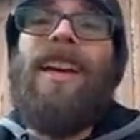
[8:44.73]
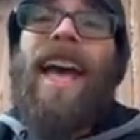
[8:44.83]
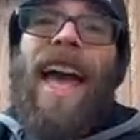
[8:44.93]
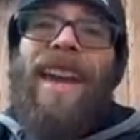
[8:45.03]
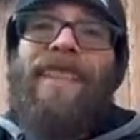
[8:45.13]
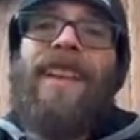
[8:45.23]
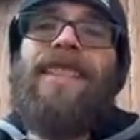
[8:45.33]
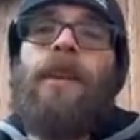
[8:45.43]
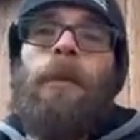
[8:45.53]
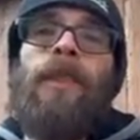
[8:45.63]
And in less
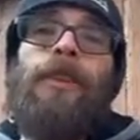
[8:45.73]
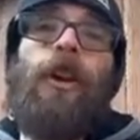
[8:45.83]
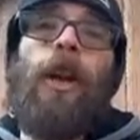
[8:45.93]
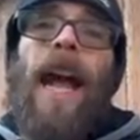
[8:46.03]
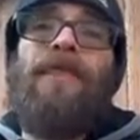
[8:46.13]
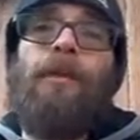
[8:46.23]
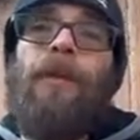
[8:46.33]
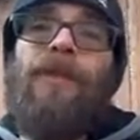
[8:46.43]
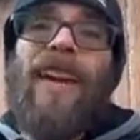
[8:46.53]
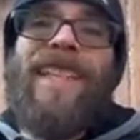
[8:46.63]
than a month, you're gonna have some
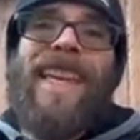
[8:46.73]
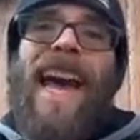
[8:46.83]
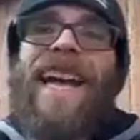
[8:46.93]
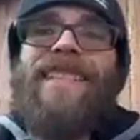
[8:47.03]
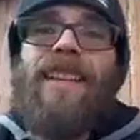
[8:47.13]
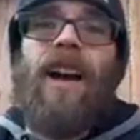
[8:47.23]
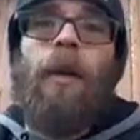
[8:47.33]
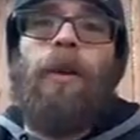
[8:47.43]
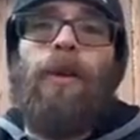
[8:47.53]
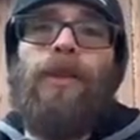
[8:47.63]
fantastic
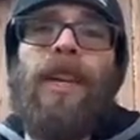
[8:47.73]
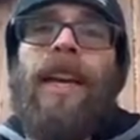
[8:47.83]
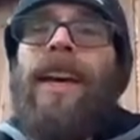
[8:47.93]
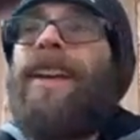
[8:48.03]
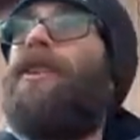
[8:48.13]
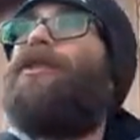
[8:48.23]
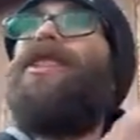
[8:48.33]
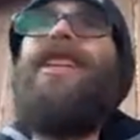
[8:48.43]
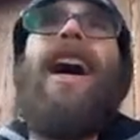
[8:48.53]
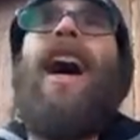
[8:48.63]
compost. Now you
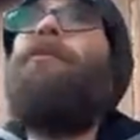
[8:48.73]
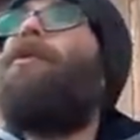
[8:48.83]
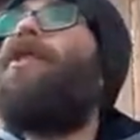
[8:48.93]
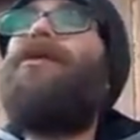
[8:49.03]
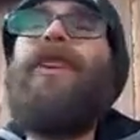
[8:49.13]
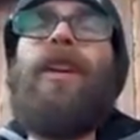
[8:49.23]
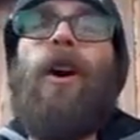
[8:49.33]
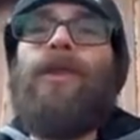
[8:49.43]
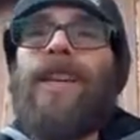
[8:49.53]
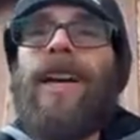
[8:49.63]
see, I'm doing this video
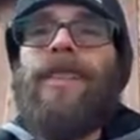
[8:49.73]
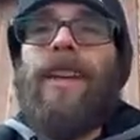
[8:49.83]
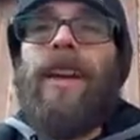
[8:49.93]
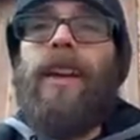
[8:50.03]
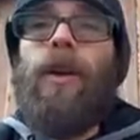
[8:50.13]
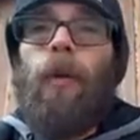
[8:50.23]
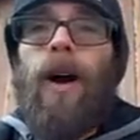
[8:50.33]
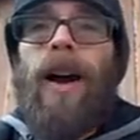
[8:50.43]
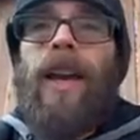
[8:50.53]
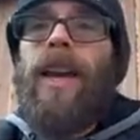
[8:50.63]
outside today.
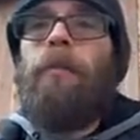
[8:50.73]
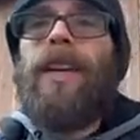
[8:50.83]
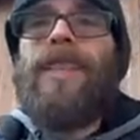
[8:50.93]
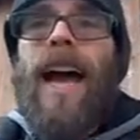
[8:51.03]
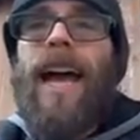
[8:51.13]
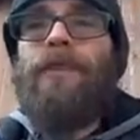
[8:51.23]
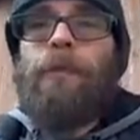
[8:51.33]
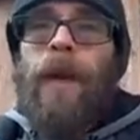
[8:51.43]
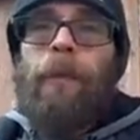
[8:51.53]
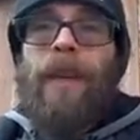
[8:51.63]
Why? Because I have
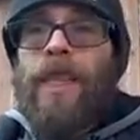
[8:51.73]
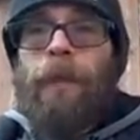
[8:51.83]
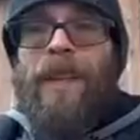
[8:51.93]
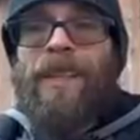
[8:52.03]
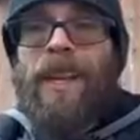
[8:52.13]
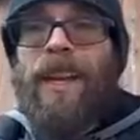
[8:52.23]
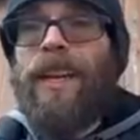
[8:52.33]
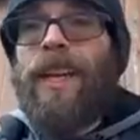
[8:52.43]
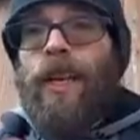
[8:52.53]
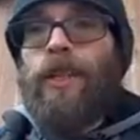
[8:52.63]
been spending today
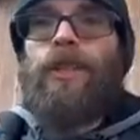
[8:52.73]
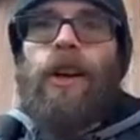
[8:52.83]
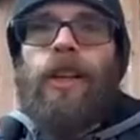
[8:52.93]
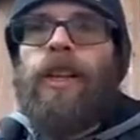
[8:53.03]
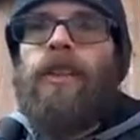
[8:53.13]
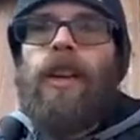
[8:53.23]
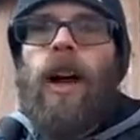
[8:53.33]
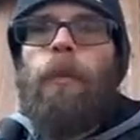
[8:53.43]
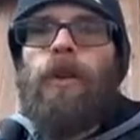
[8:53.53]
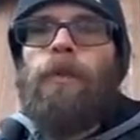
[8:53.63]
starting another
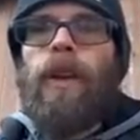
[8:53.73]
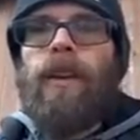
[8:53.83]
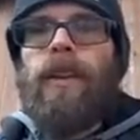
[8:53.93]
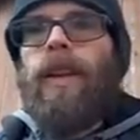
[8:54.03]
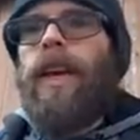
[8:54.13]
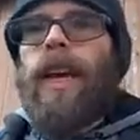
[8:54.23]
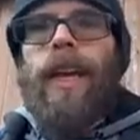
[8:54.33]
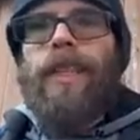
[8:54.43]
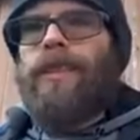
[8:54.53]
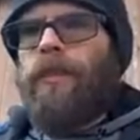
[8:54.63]
compost pit.
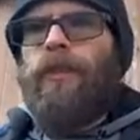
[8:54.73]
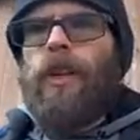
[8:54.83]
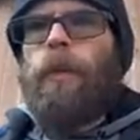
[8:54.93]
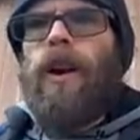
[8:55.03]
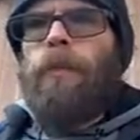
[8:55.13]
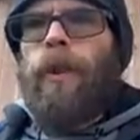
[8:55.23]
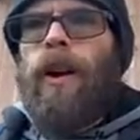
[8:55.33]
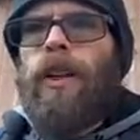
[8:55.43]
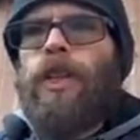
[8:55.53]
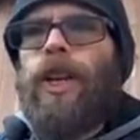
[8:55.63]
It's the first part of
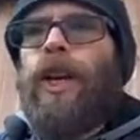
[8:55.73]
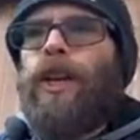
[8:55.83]
March.